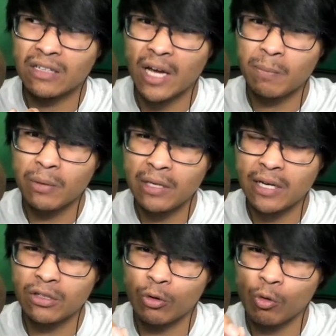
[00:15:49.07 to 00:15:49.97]
I put it
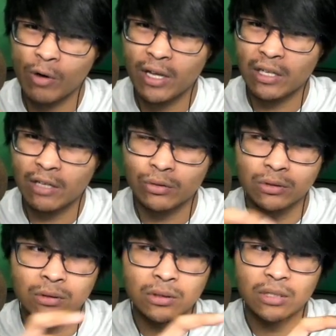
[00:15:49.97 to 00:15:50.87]
at the right
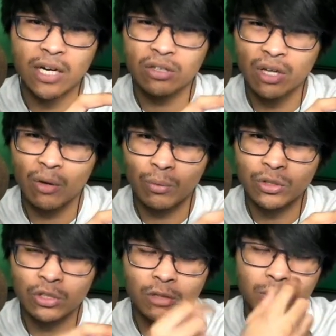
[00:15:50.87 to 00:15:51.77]
level that I thought
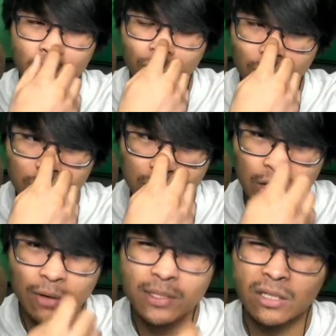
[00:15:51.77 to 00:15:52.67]
was going to be good for these. And
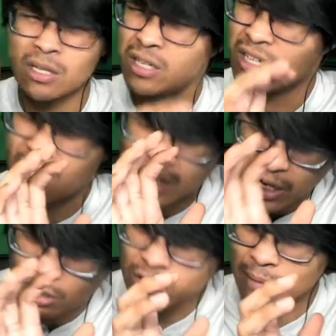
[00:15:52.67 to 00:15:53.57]
then I was like,
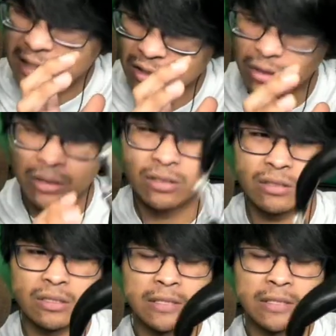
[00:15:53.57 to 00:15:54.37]
that hurts my ears.